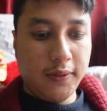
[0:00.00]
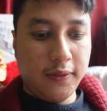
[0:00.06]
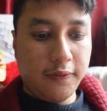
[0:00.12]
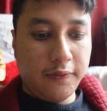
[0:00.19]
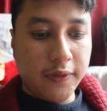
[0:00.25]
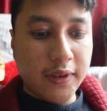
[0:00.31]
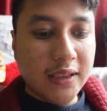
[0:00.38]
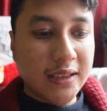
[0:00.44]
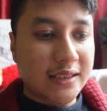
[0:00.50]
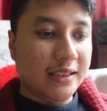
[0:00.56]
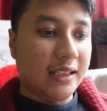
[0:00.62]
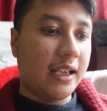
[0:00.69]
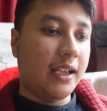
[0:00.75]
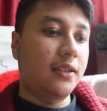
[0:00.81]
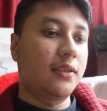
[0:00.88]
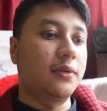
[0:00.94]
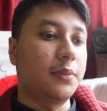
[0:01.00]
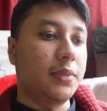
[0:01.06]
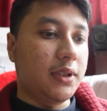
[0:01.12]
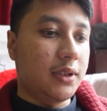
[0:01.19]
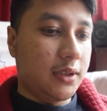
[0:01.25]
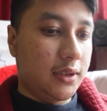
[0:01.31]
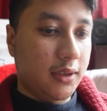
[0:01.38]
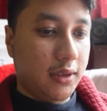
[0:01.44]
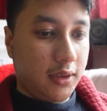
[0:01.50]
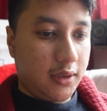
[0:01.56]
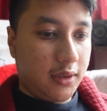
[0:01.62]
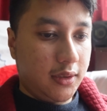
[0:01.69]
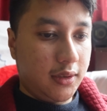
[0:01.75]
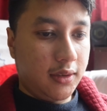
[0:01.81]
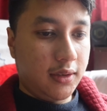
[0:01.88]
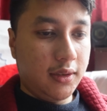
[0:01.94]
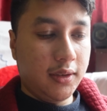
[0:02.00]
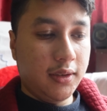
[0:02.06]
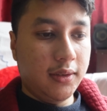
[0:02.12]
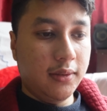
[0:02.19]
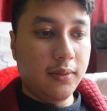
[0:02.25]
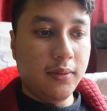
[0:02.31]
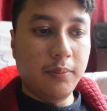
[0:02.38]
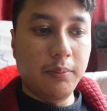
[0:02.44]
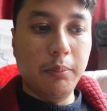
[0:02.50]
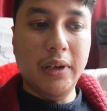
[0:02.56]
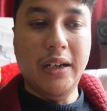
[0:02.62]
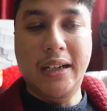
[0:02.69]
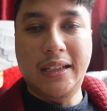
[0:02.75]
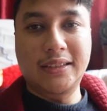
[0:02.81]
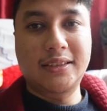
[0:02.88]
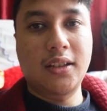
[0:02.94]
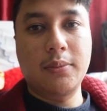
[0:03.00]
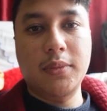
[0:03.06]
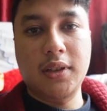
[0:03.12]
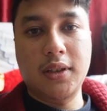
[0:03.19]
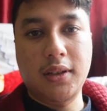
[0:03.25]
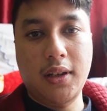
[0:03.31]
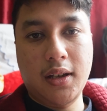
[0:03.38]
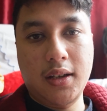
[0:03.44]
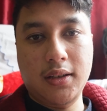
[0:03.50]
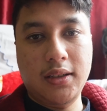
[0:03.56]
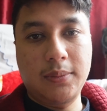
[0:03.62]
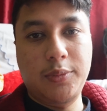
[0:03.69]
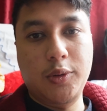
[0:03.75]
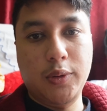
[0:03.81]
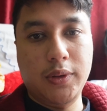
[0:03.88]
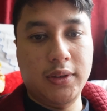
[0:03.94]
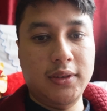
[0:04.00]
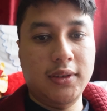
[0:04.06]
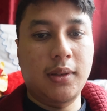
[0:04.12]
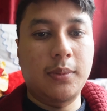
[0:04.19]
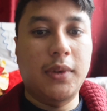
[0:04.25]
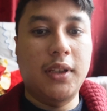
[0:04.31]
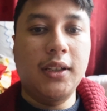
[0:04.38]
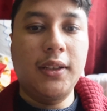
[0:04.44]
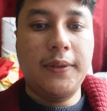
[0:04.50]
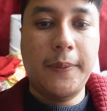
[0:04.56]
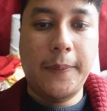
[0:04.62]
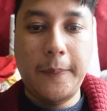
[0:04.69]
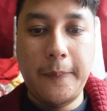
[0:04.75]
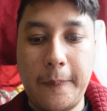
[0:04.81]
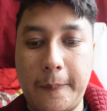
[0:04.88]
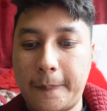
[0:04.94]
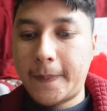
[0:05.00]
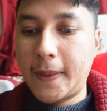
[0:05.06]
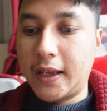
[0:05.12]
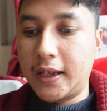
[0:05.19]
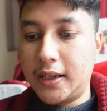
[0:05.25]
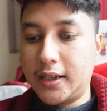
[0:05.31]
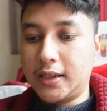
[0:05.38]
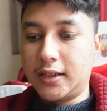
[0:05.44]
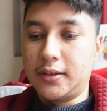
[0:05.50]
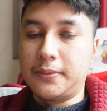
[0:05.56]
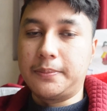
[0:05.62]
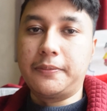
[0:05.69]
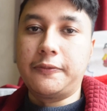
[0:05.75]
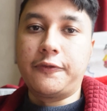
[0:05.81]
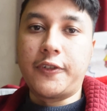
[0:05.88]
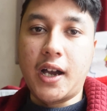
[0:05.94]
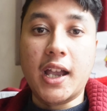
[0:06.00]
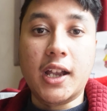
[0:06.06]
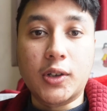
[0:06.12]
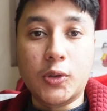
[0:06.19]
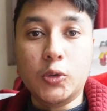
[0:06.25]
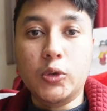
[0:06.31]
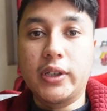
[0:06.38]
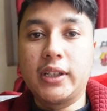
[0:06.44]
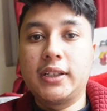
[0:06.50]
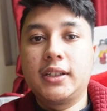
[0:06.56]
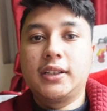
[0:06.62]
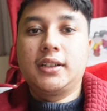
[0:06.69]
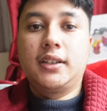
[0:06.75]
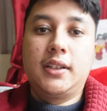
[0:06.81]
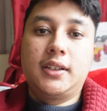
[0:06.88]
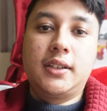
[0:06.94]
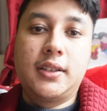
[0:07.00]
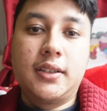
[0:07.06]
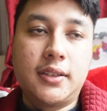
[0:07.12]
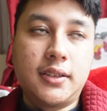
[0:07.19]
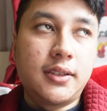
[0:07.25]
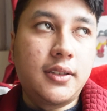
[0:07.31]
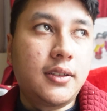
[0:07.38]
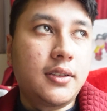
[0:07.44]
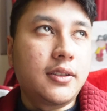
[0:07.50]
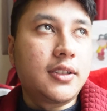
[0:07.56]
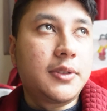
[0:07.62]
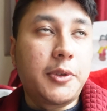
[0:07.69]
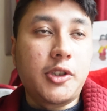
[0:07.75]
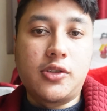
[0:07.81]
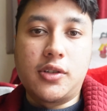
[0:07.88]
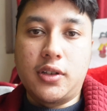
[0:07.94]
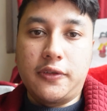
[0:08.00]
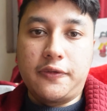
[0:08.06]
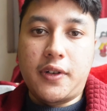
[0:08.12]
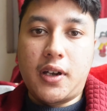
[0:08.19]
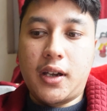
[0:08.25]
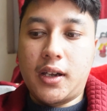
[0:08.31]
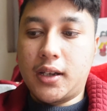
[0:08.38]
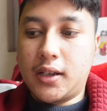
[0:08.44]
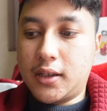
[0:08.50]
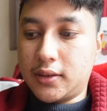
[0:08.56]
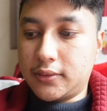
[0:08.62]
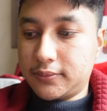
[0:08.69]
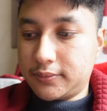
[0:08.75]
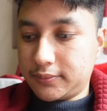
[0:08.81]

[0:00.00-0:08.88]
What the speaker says: feels like to be building something and deploying something via coding, or especially via